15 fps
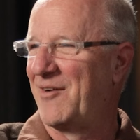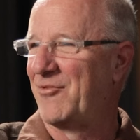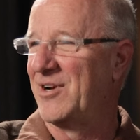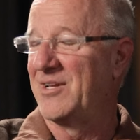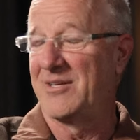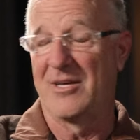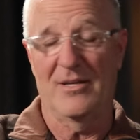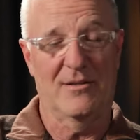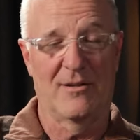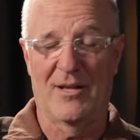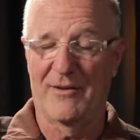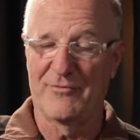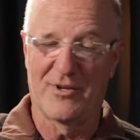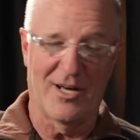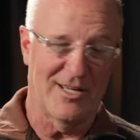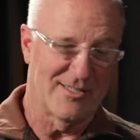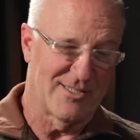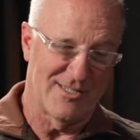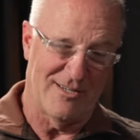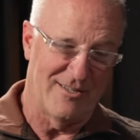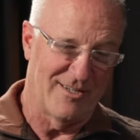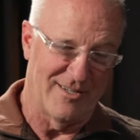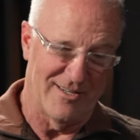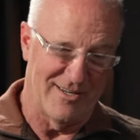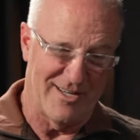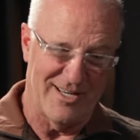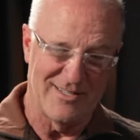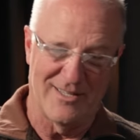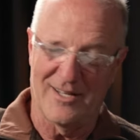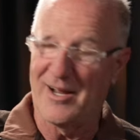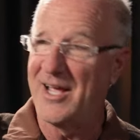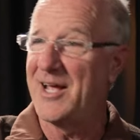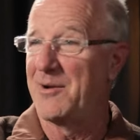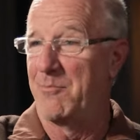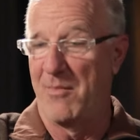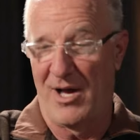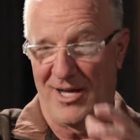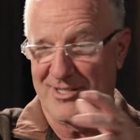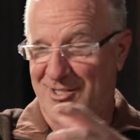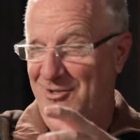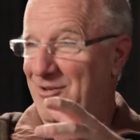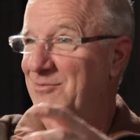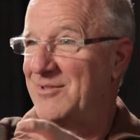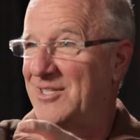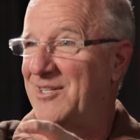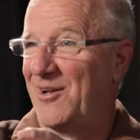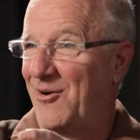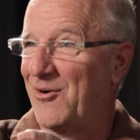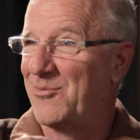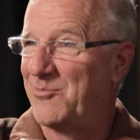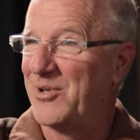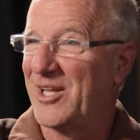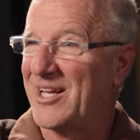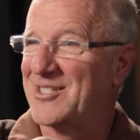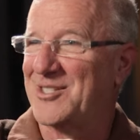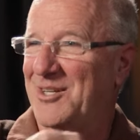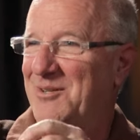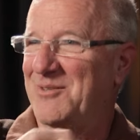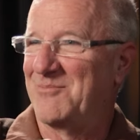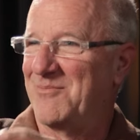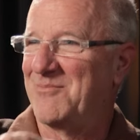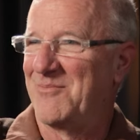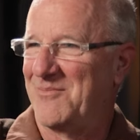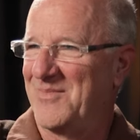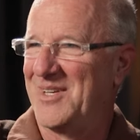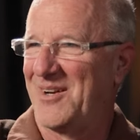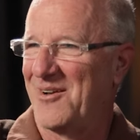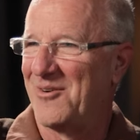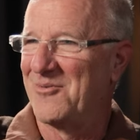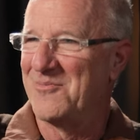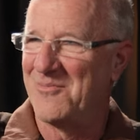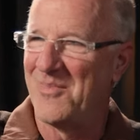Every kid loved Godzilla and I did. I had a monster, you know, plastic, you know,